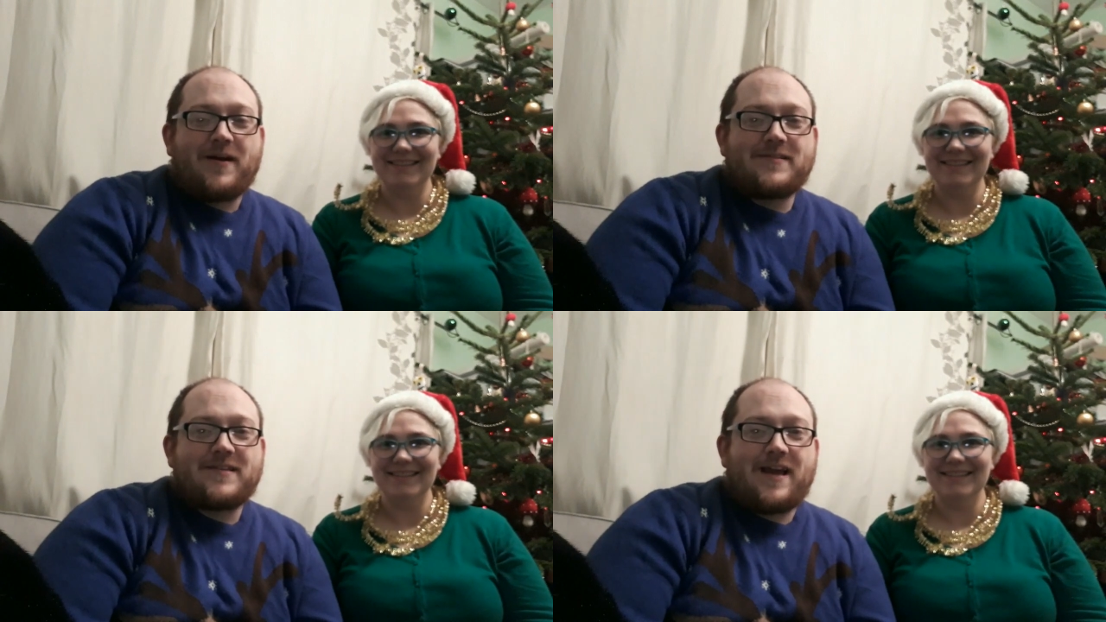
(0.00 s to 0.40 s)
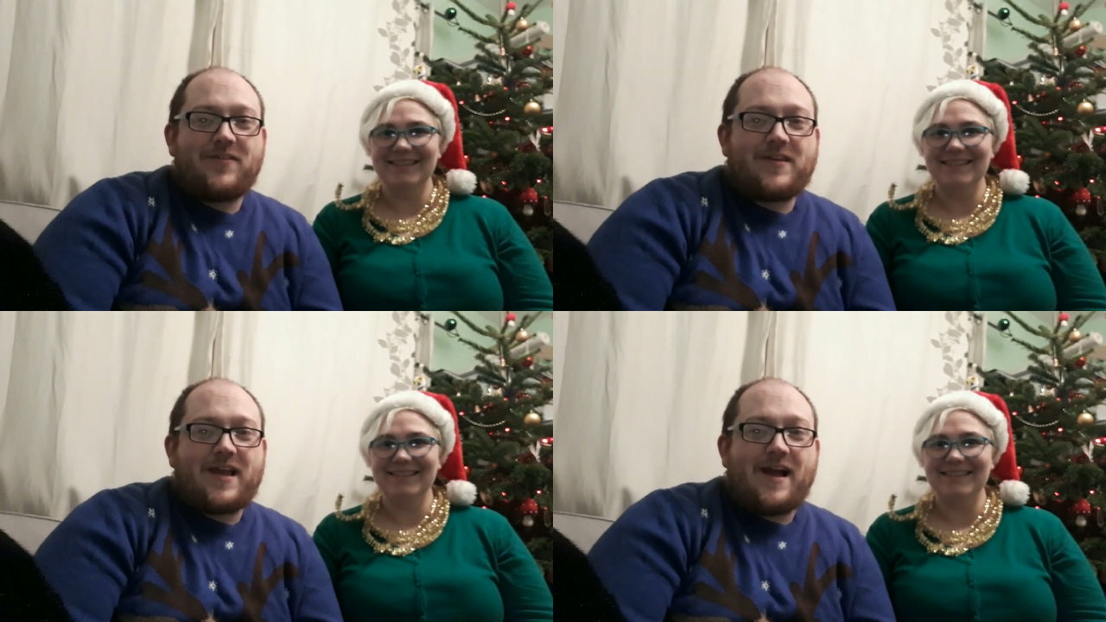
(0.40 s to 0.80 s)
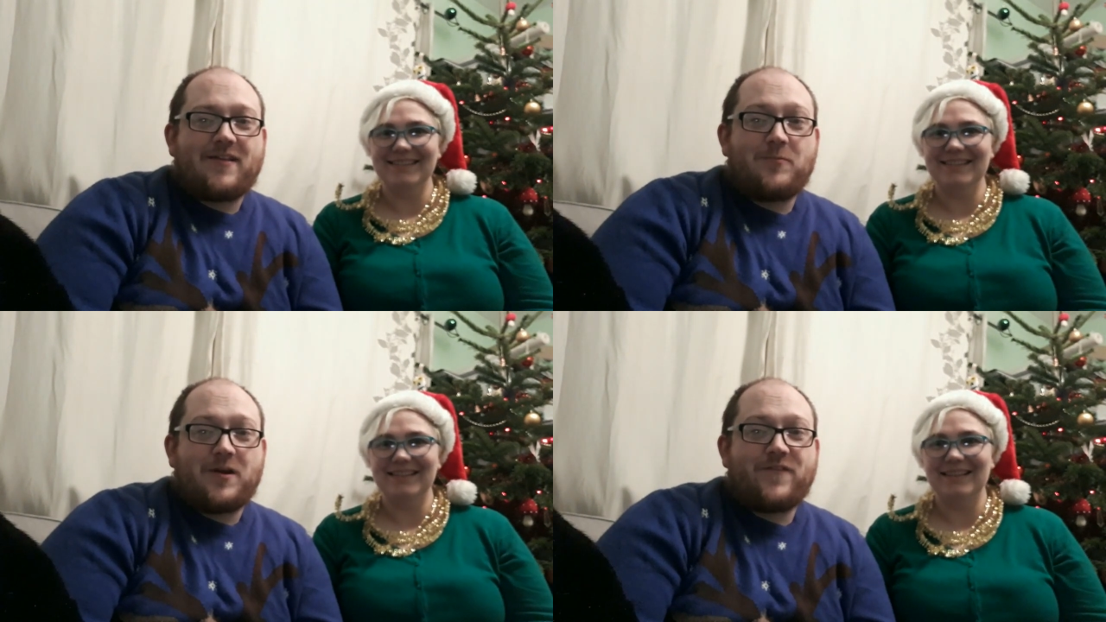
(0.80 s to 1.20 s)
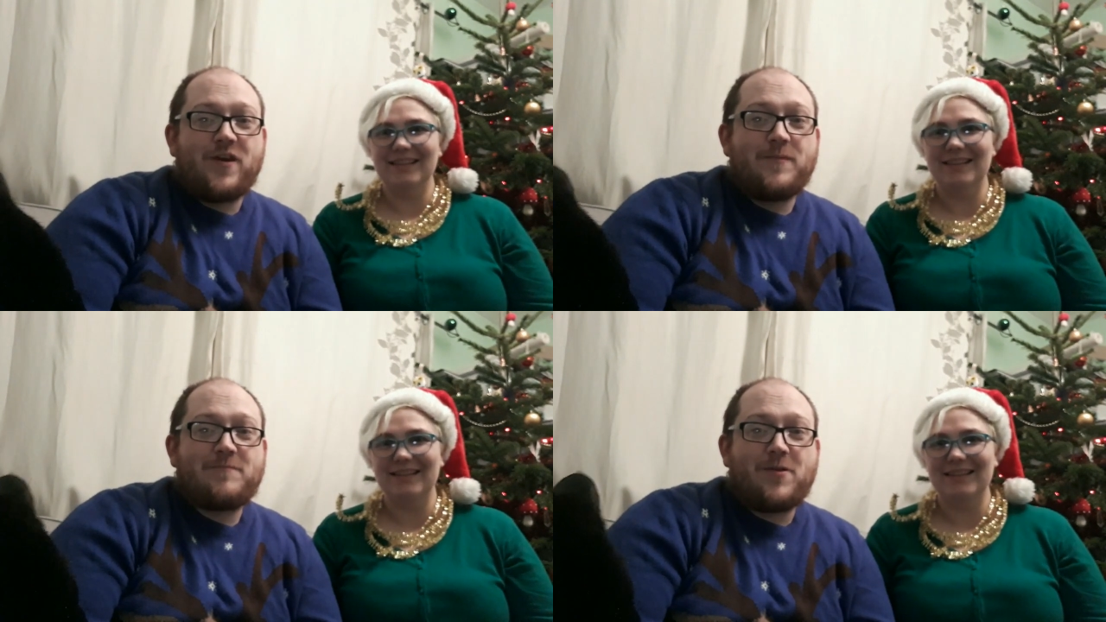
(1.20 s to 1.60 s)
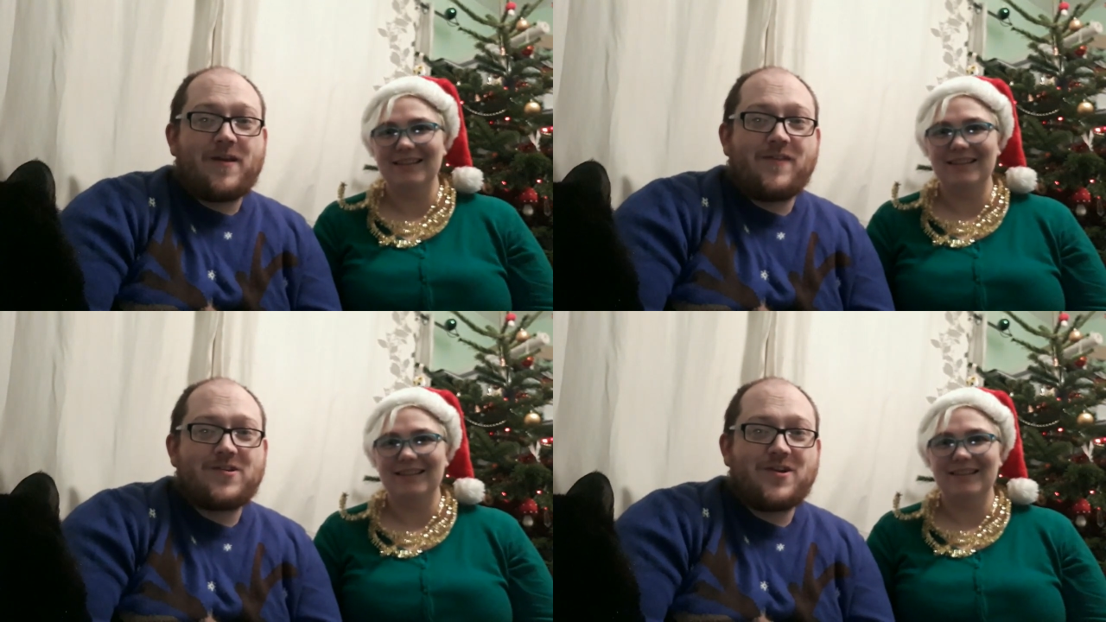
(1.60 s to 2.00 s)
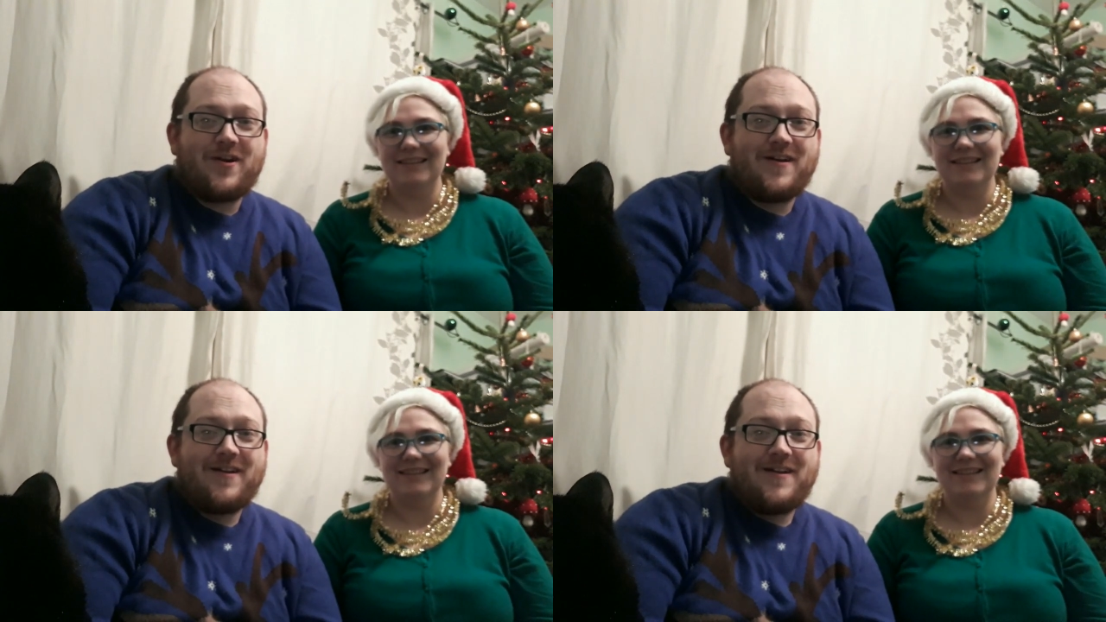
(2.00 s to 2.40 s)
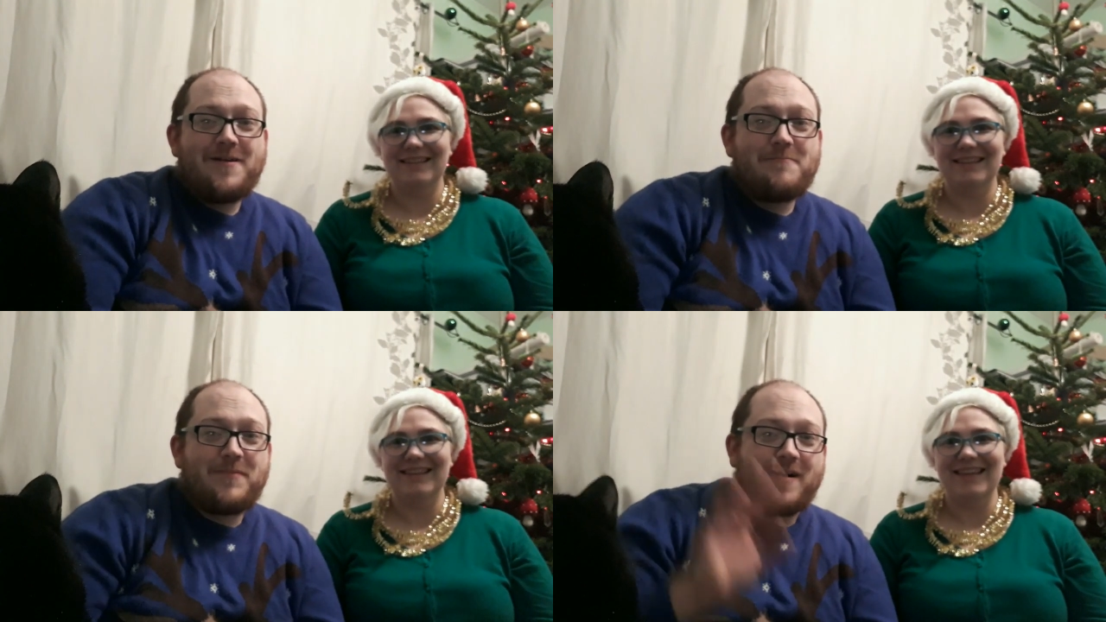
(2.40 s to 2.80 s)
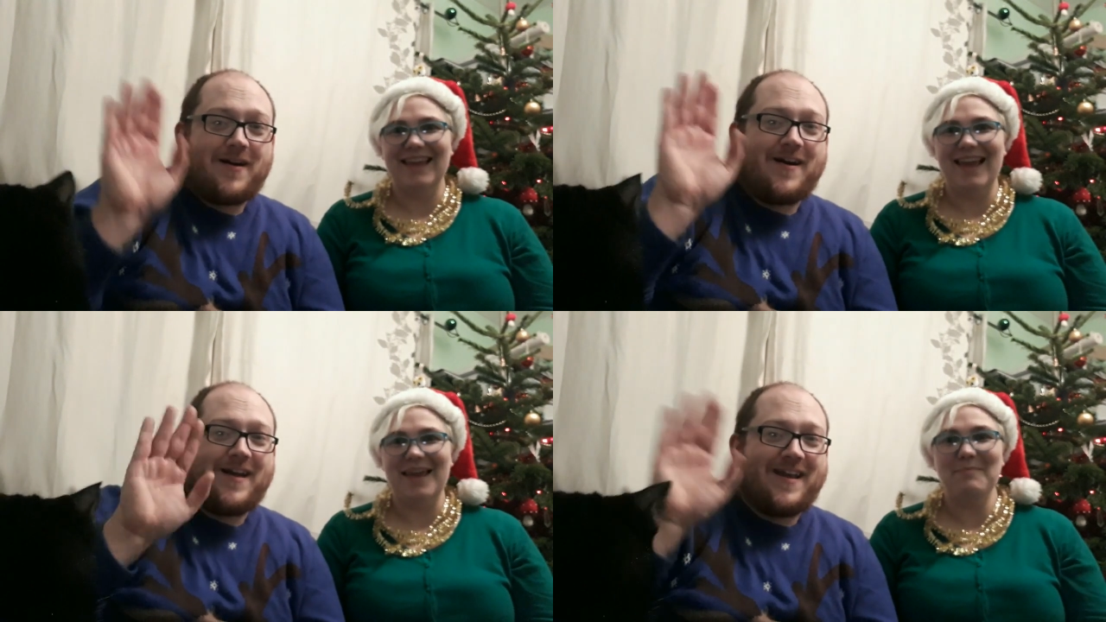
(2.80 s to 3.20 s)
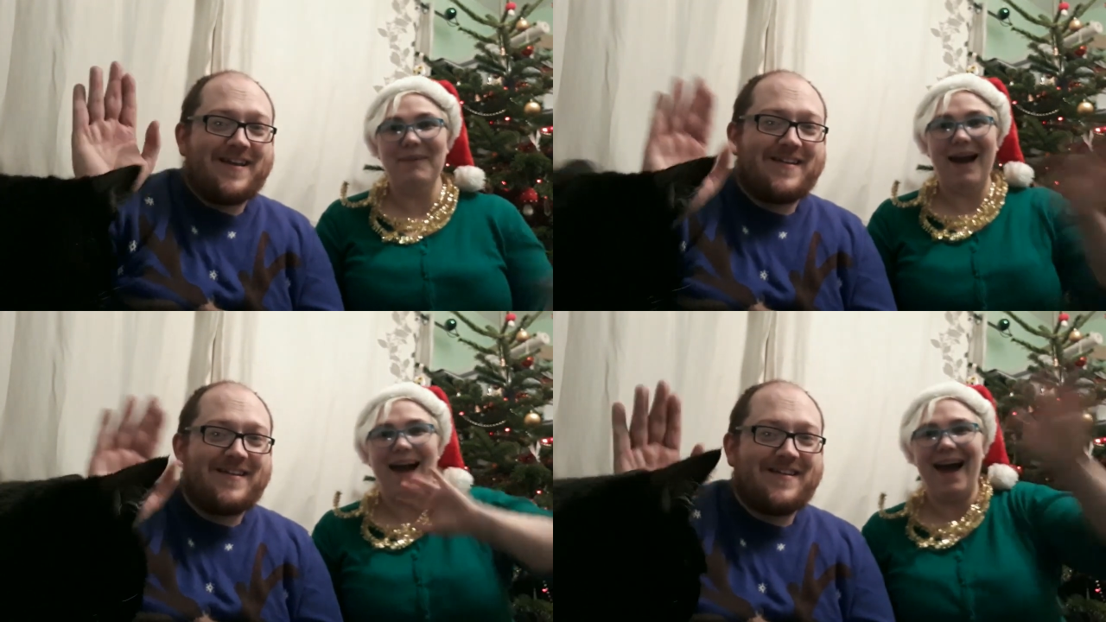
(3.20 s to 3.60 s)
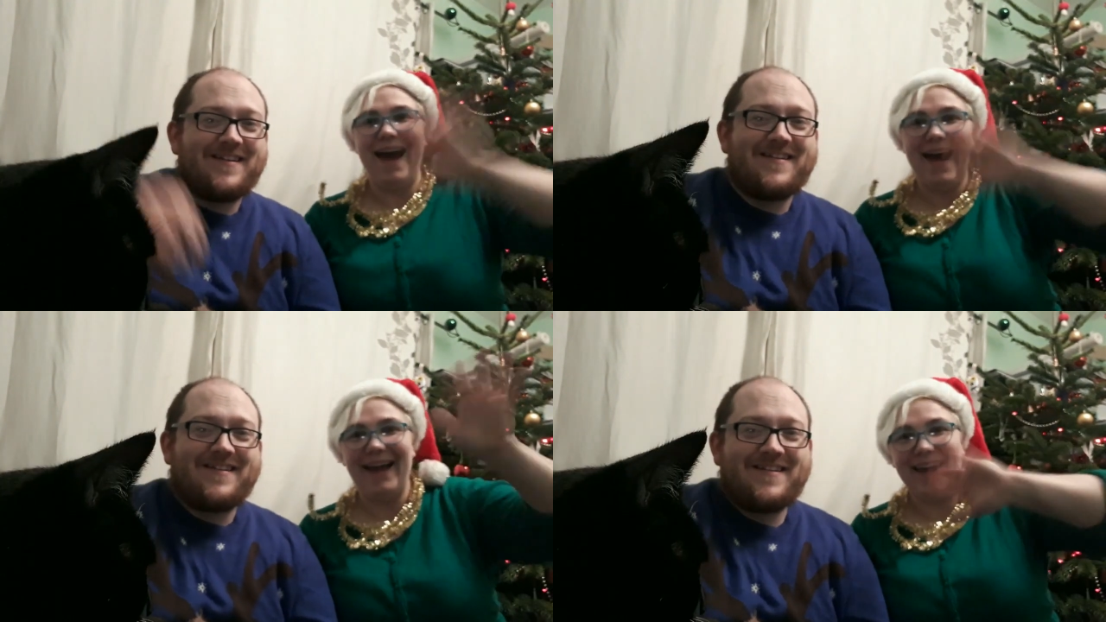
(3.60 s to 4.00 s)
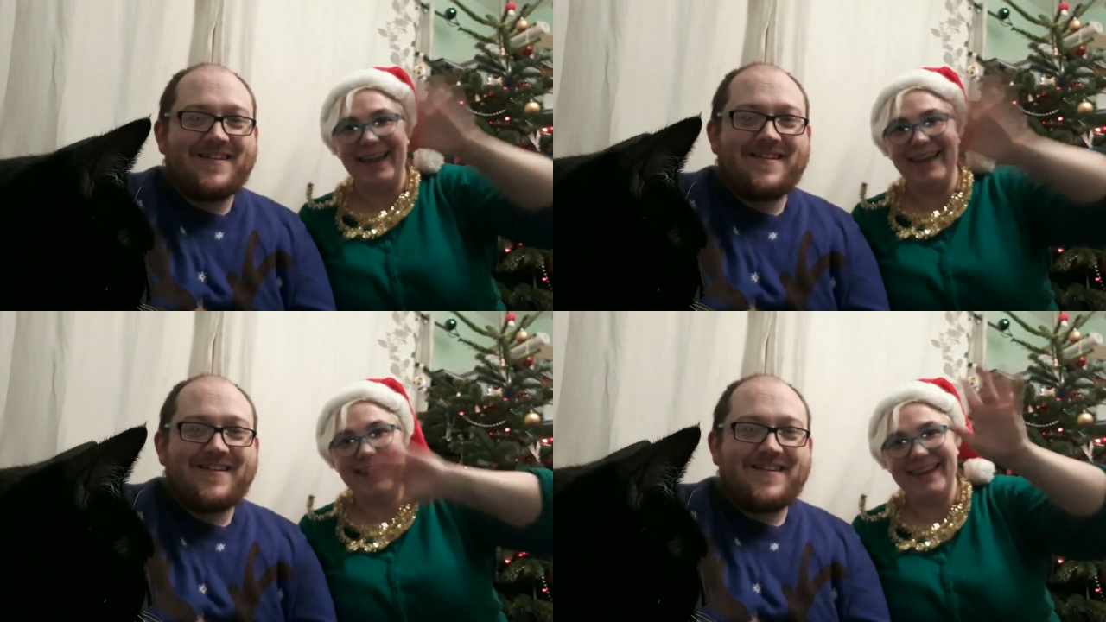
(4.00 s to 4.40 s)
Speaker 1: us and the cats, one of whom is blocking the shot. Bye. Bye.